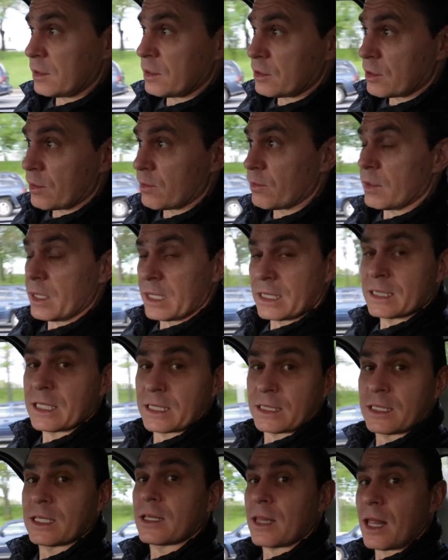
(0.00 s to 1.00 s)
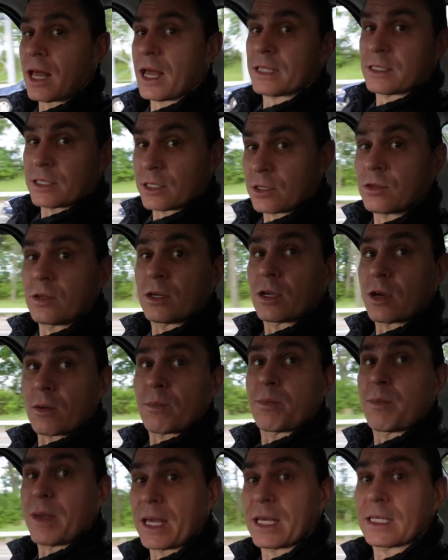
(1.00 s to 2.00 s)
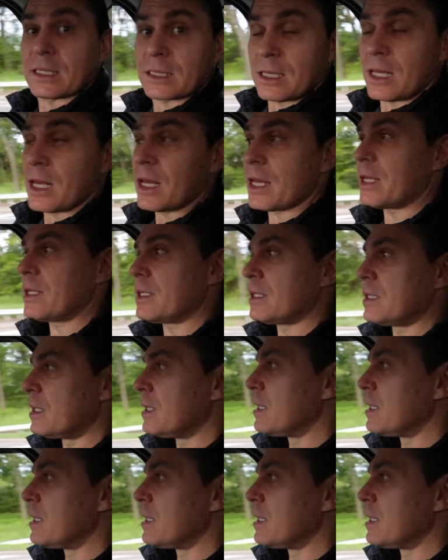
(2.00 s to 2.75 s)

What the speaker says: some existing clients, including our biggest client,